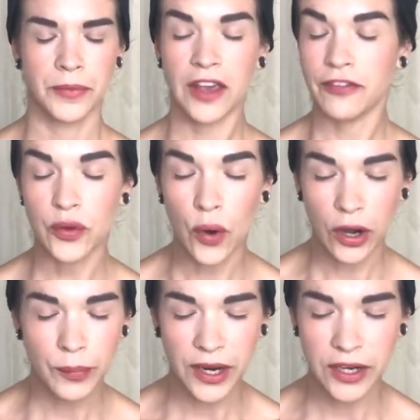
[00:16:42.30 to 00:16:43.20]
if you
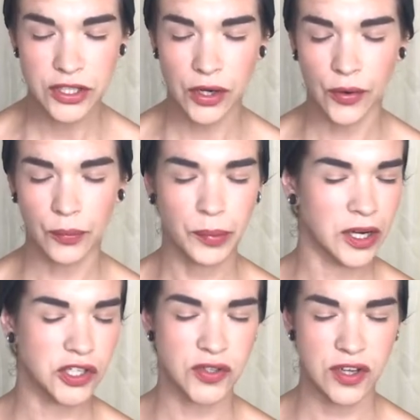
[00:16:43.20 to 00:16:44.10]
are being shown
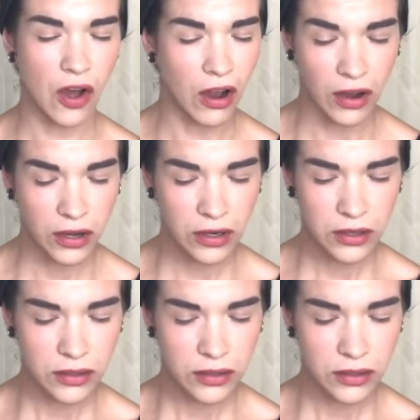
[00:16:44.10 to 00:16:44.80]
pictures at all.